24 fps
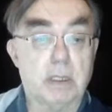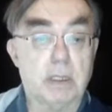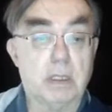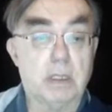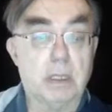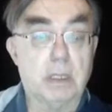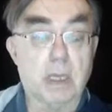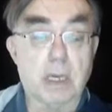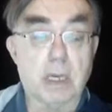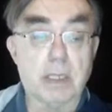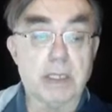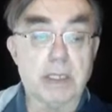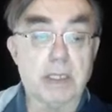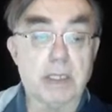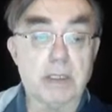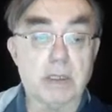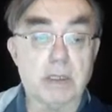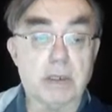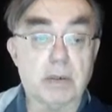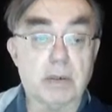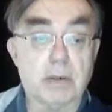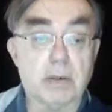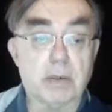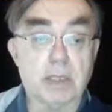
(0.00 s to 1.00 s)
Learning
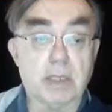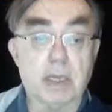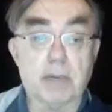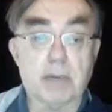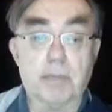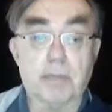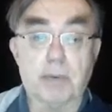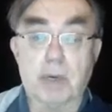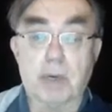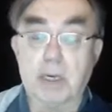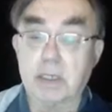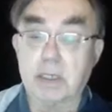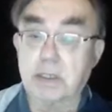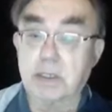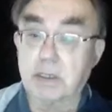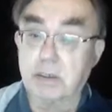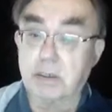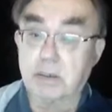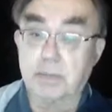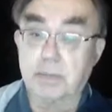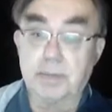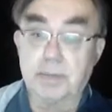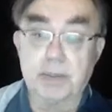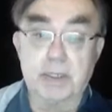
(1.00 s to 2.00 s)
neural networks
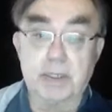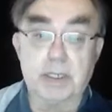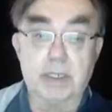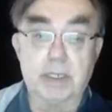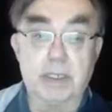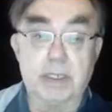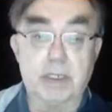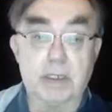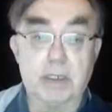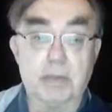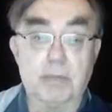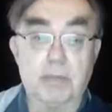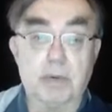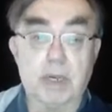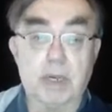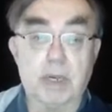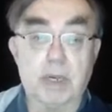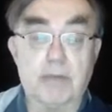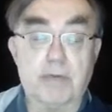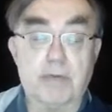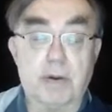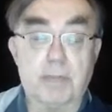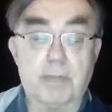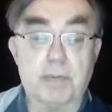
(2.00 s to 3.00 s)
are a particular
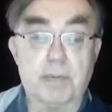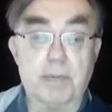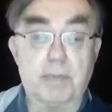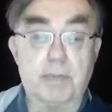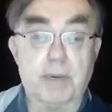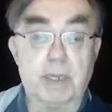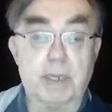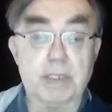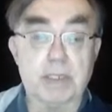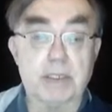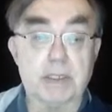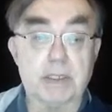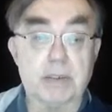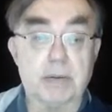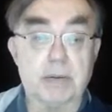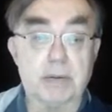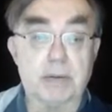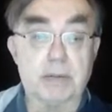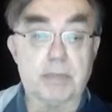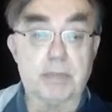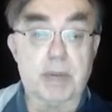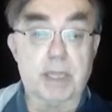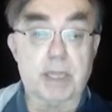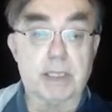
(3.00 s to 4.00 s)
way of optimizing
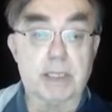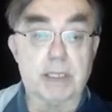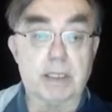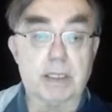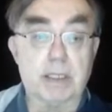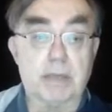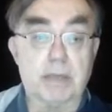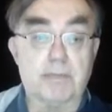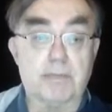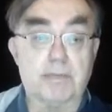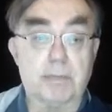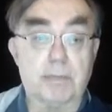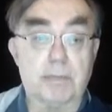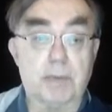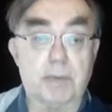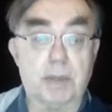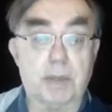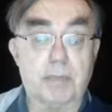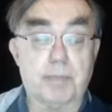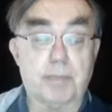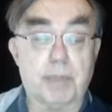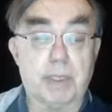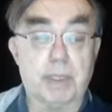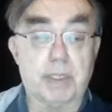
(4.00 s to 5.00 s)
automatically from
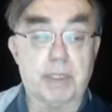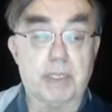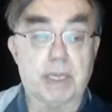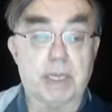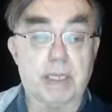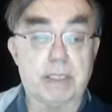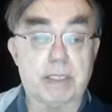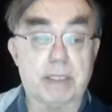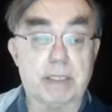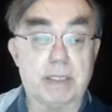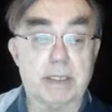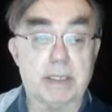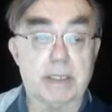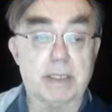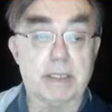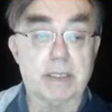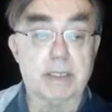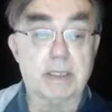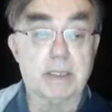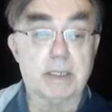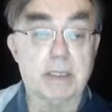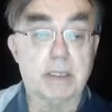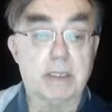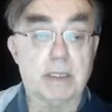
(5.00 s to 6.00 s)
big data.
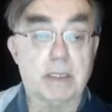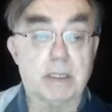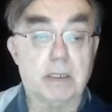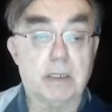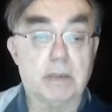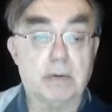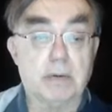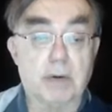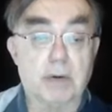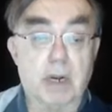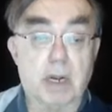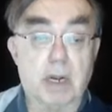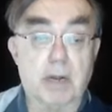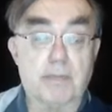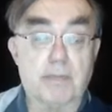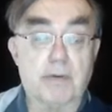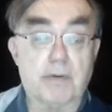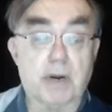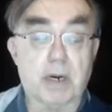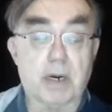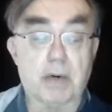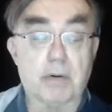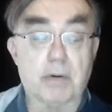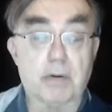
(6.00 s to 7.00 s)
Graph
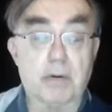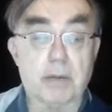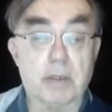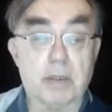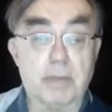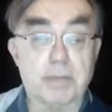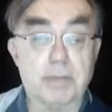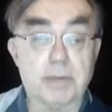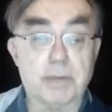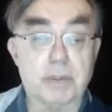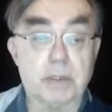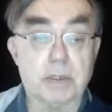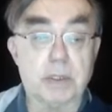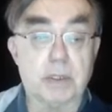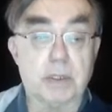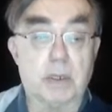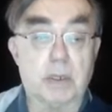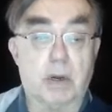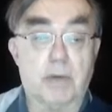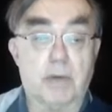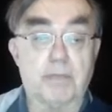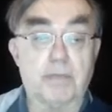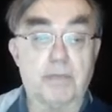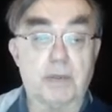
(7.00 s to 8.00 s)
algorithms are
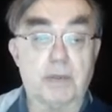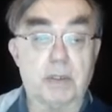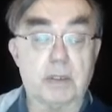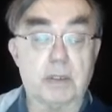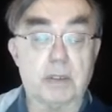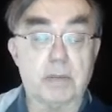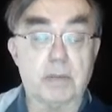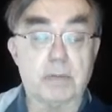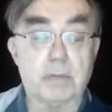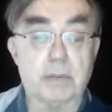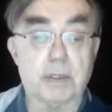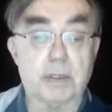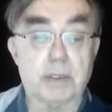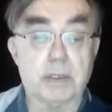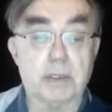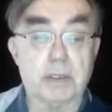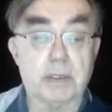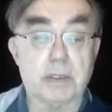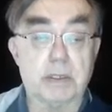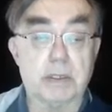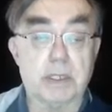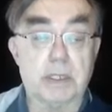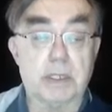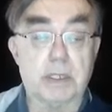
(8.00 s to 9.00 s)
often, as we
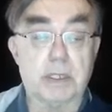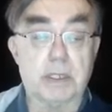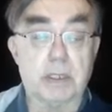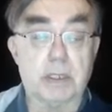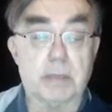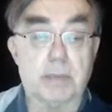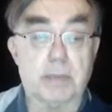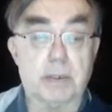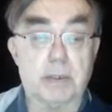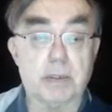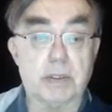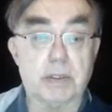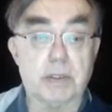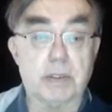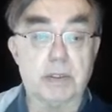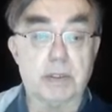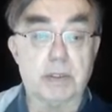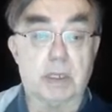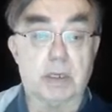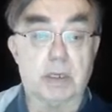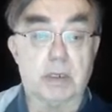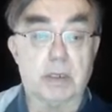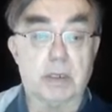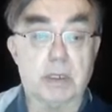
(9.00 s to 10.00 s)
see, the most
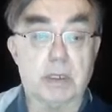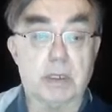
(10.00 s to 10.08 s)
uh,